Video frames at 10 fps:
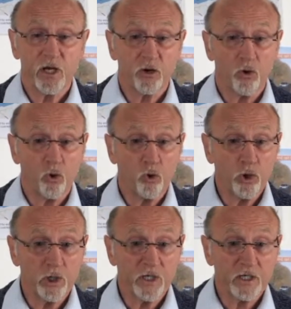their
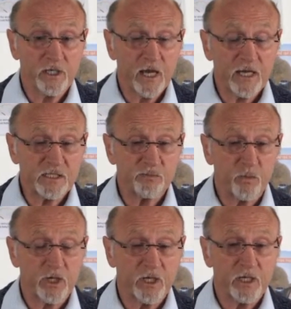oil and gas
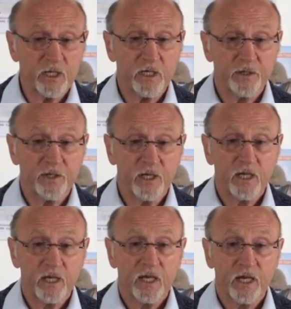money
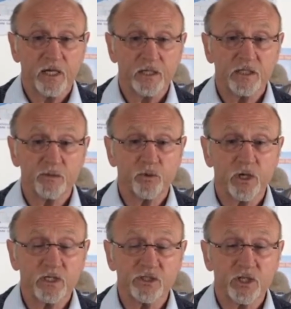into
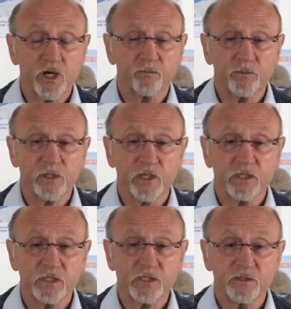British
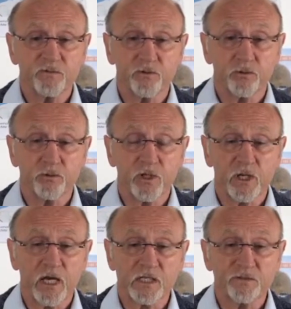companies for the
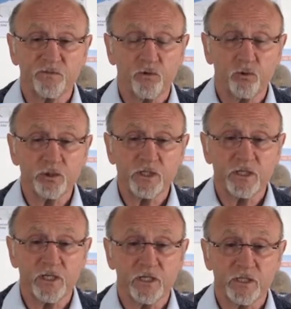last 40
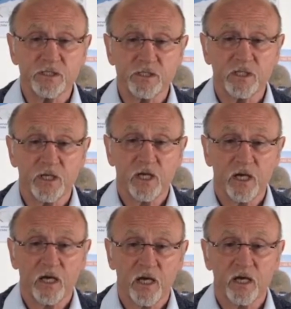years,
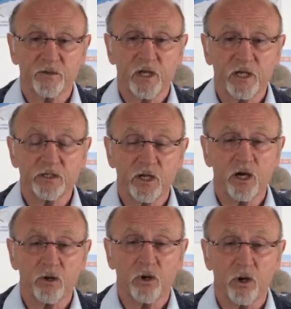and they
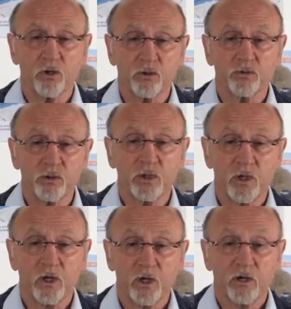now own
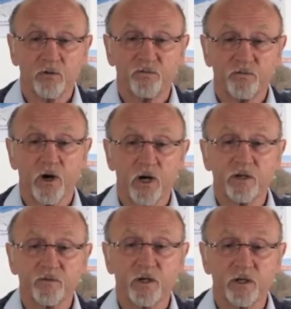
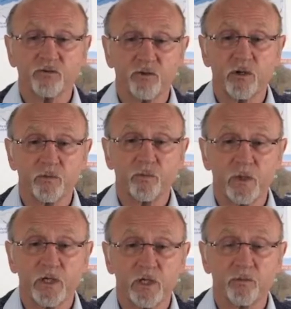£500
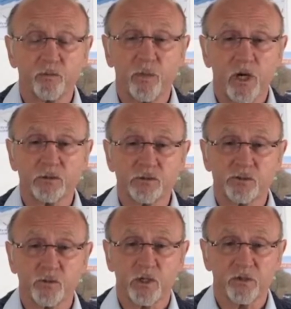billion
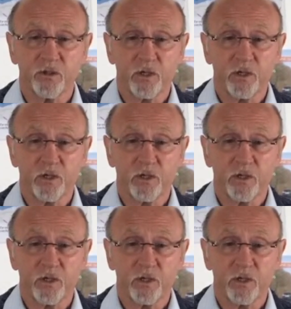worth.